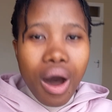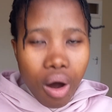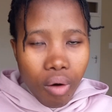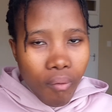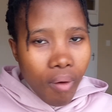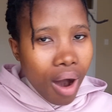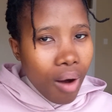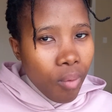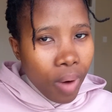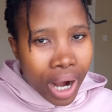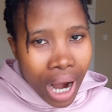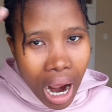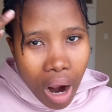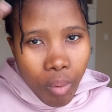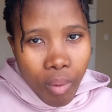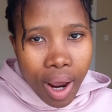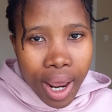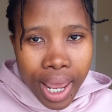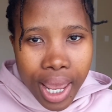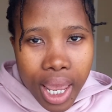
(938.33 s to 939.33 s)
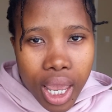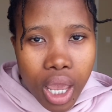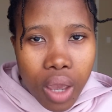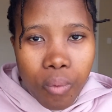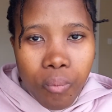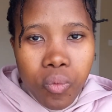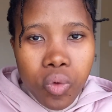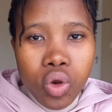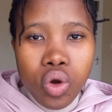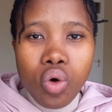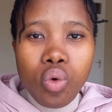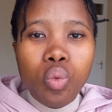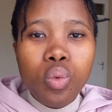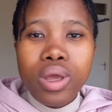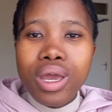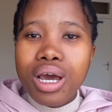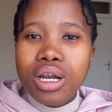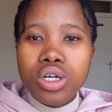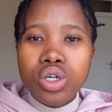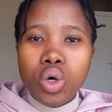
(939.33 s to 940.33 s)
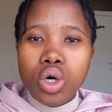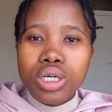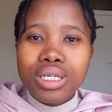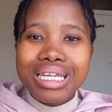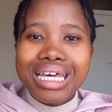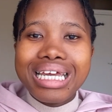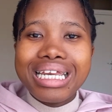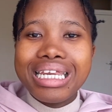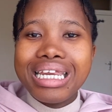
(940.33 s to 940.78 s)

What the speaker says: with our hair, we are taught that